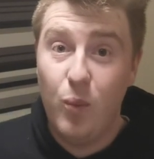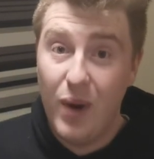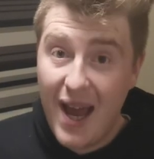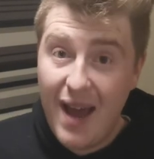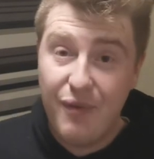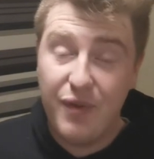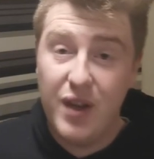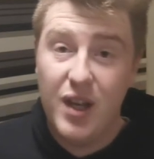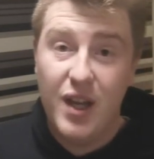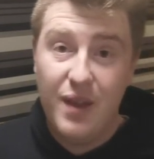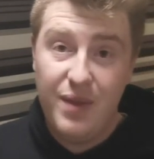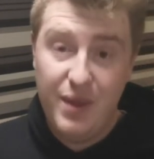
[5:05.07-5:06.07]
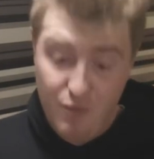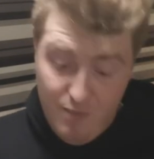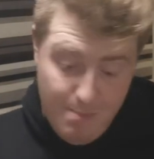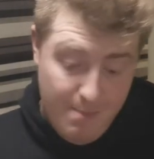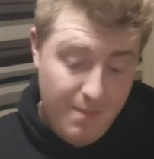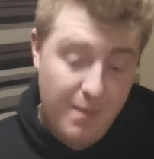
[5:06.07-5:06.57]
We have
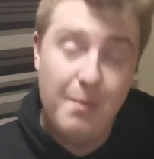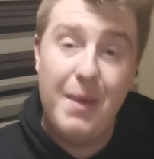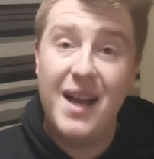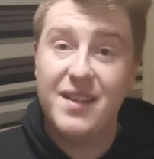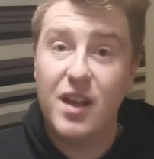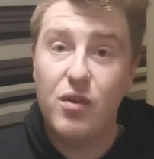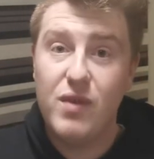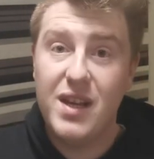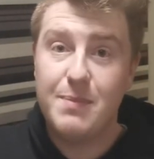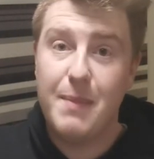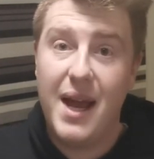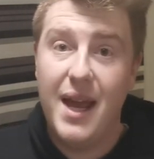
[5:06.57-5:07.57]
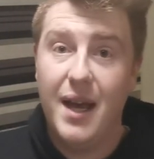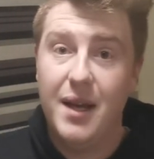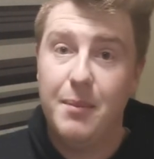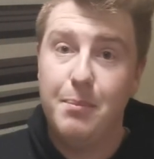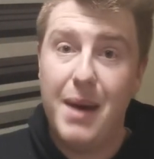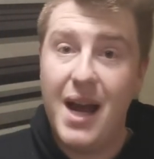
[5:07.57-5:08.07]
Marcel Ritzmeier,
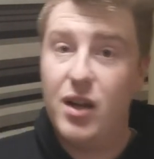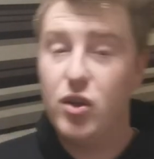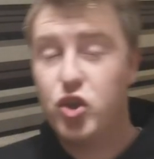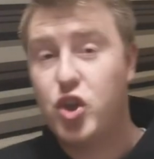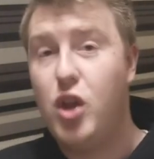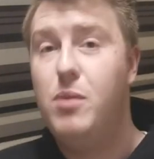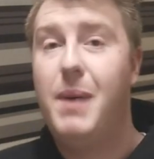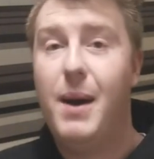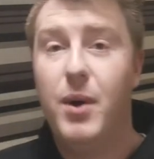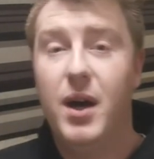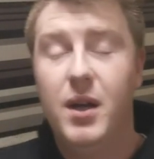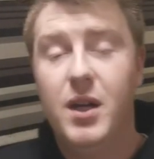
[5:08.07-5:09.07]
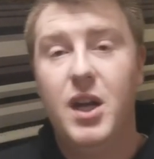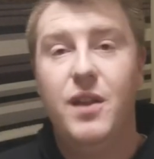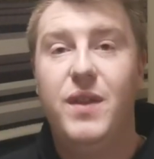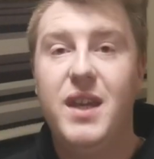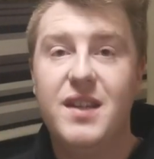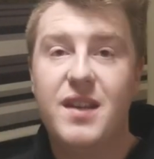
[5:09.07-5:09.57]
Michael Solbauer.
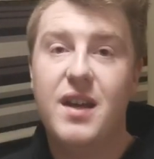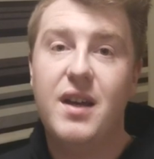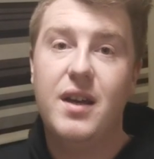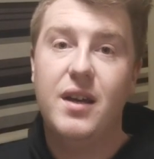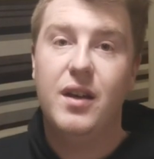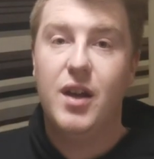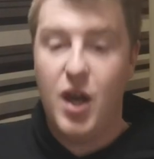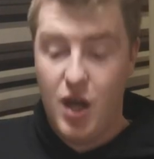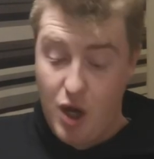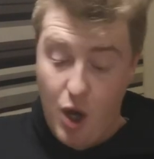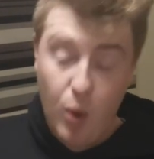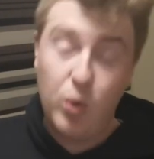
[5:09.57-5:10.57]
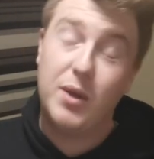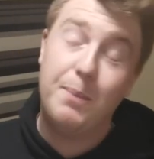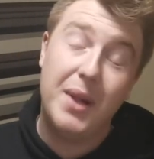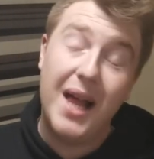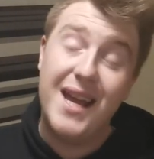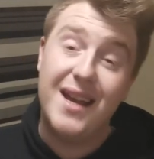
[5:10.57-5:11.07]
These are older
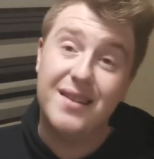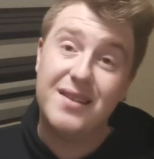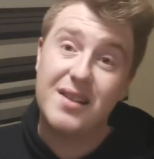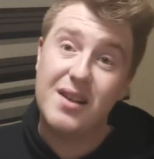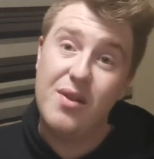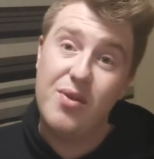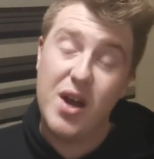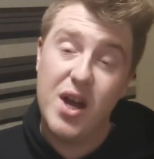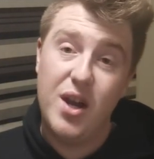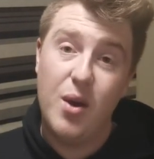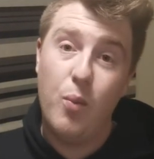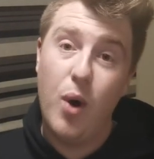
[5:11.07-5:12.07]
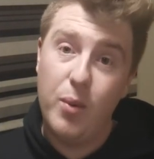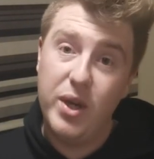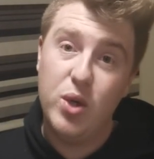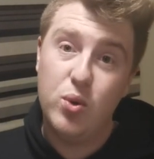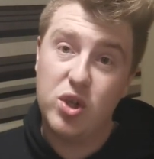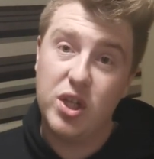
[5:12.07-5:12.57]
players than what we
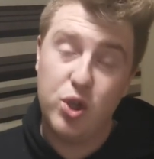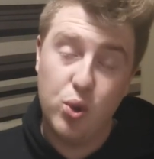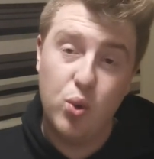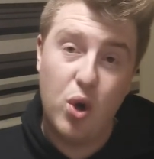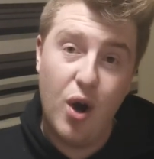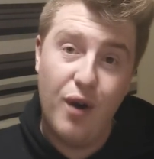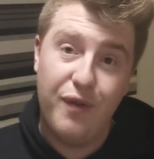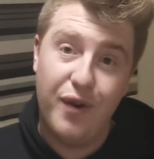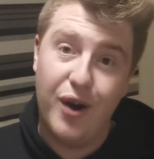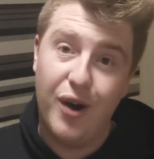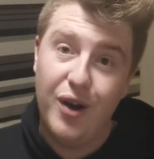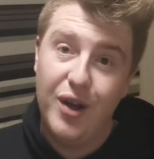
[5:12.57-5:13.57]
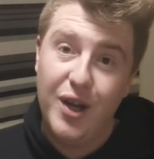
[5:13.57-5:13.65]
usually do go for.